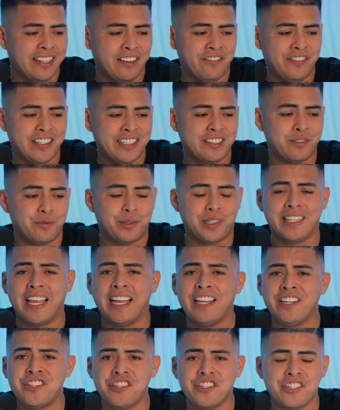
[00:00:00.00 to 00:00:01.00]
if it's
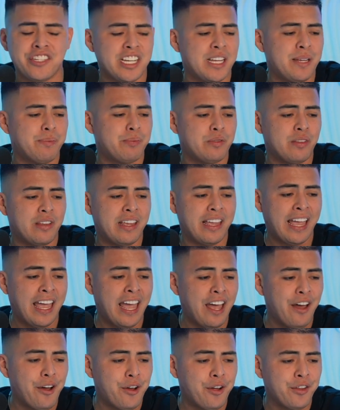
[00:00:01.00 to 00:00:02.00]
relationships,
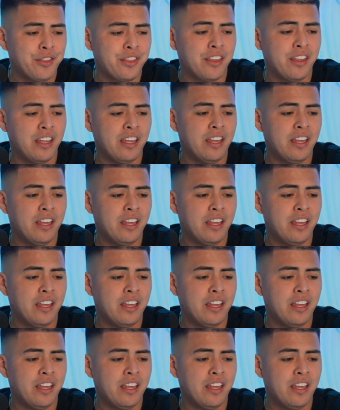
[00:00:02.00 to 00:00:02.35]
health,